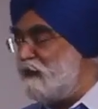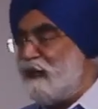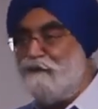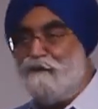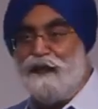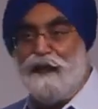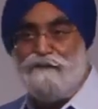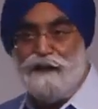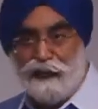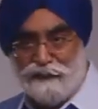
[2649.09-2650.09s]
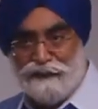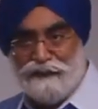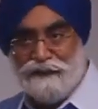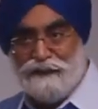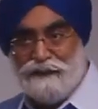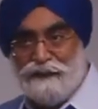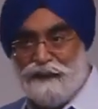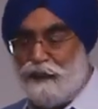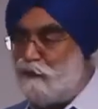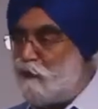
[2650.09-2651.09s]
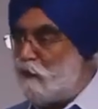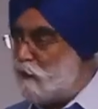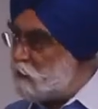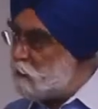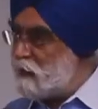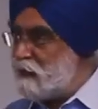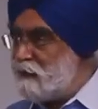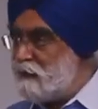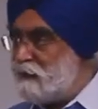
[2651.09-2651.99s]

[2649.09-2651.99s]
and we have none. If you want to be